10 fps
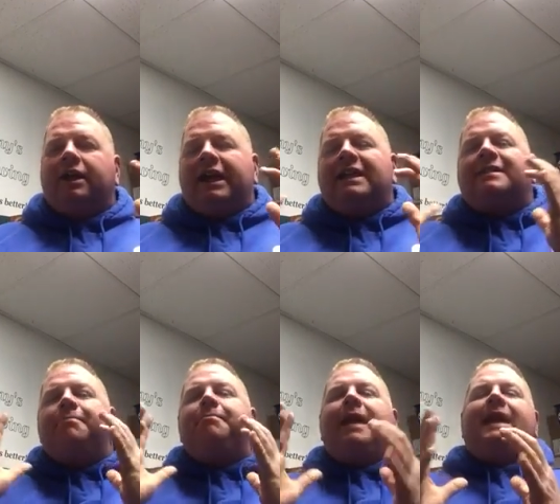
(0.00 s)
It is
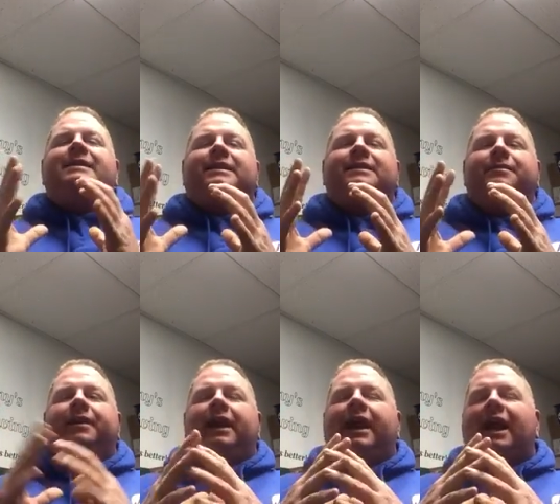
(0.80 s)
amazing to
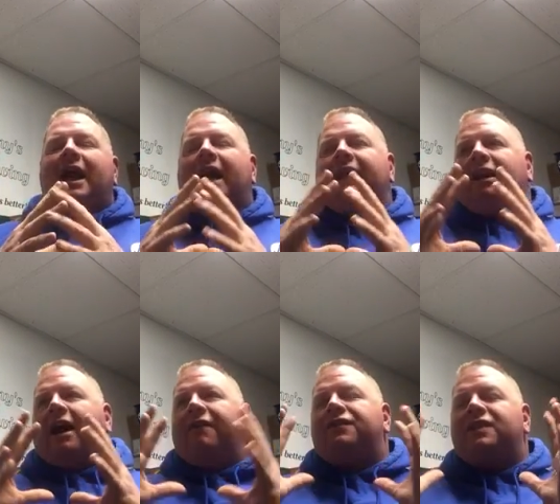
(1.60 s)
me, and I,
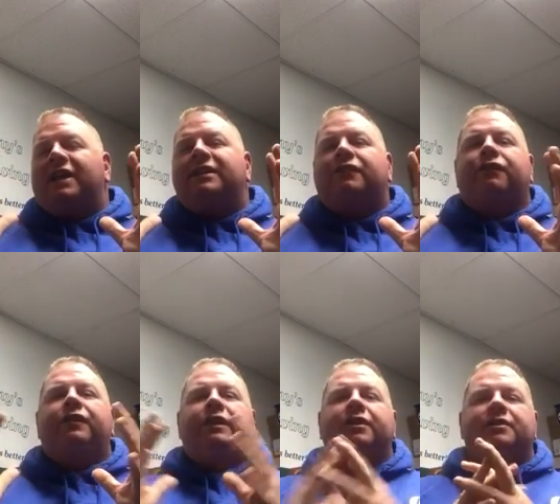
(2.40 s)
I have said this for
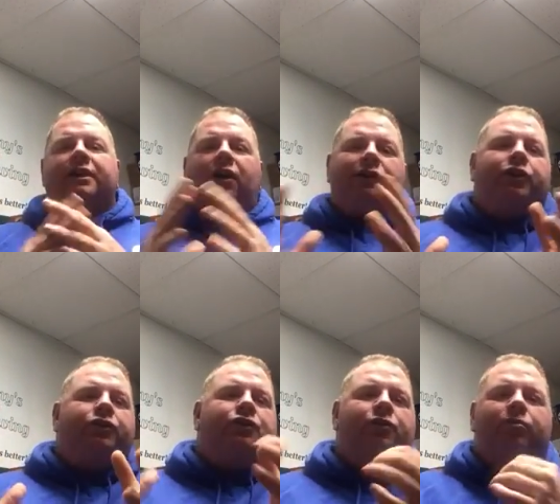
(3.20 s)
years on
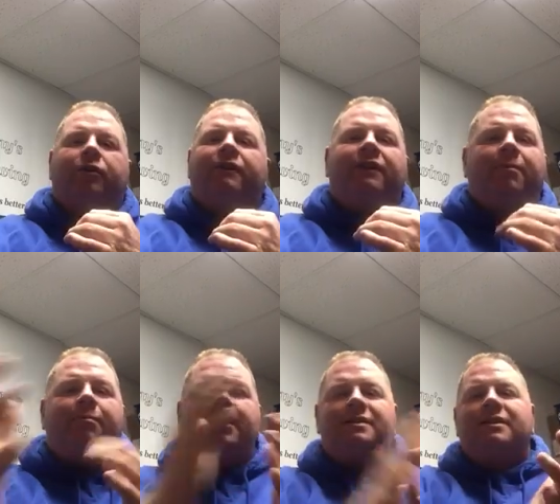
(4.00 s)
YouTube or even in
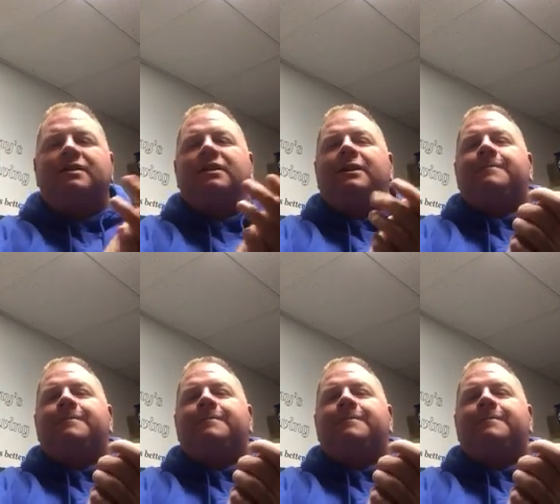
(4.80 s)
business.